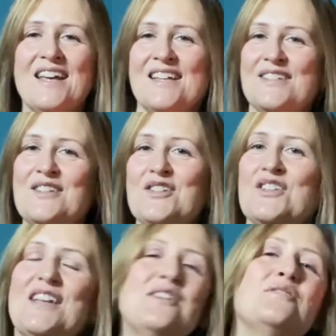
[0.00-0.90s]
Just
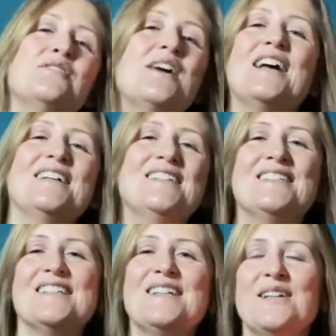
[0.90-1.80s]
shake off your
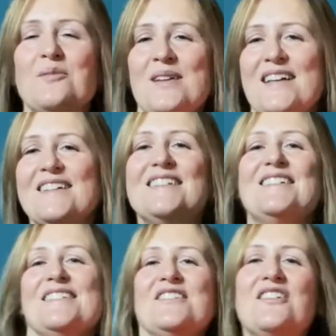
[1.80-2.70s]
hands a little bit,
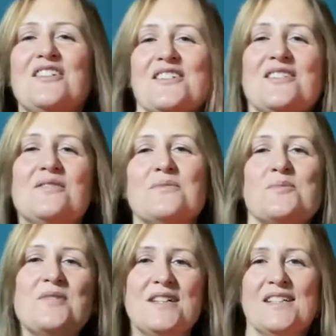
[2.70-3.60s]
your arms,
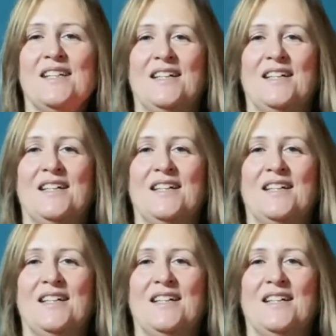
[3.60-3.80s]
bring